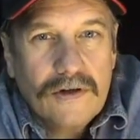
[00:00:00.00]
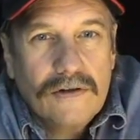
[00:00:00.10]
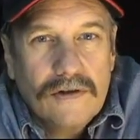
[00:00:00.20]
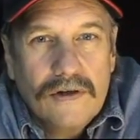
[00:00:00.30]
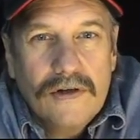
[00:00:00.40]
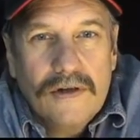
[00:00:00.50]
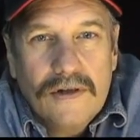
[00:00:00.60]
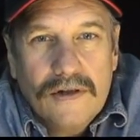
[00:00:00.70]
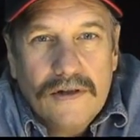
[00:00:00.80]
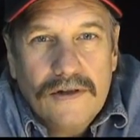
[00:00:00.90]
and
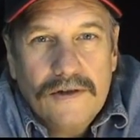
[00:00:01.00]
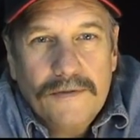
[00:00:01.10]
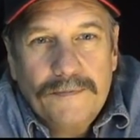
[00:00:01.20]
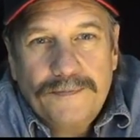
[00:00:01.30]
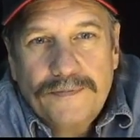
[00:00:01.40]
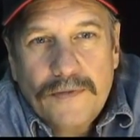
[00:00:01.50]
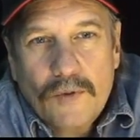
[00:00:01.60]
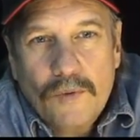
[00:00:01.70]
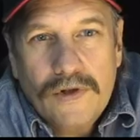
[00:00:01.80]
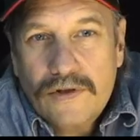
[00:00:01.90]

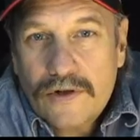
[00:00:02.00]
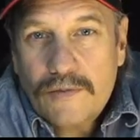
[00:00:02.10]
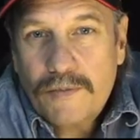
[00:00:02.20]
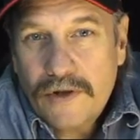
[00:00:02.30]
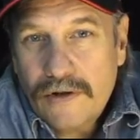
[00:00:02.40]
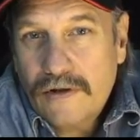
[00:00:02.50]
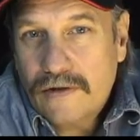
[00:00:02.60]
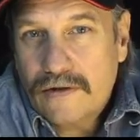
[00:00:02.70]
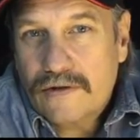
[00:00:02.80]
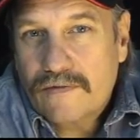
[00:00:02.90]
we suspend
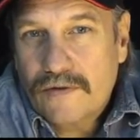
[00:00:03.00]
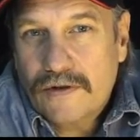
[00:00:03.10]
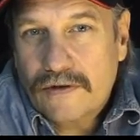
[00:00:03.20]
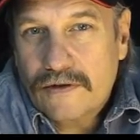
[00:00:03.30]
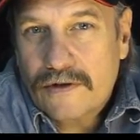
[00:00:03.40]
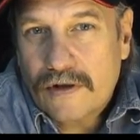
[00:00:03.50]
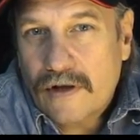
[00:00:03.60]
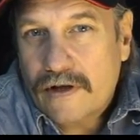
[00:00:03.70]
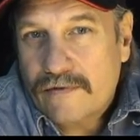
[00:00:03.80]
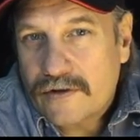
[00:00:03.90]
these fears. A
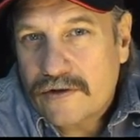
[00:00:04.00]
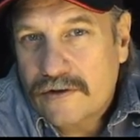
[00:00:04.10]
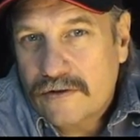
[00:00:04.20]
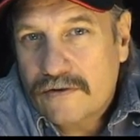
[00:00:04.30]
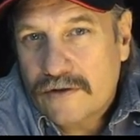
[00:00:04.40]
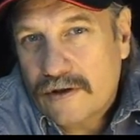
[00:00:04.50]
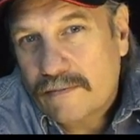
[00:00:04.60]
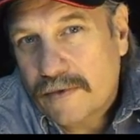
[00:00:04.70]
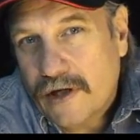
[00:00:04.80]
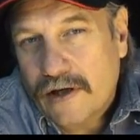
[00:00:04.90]
lot of us do.
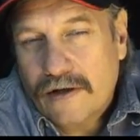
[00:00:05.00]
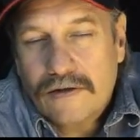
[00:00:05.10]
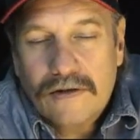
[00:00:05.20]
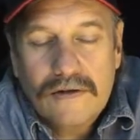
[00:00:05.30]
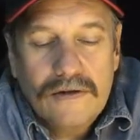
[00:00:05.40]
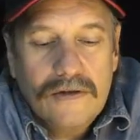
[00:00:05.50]
Some can't.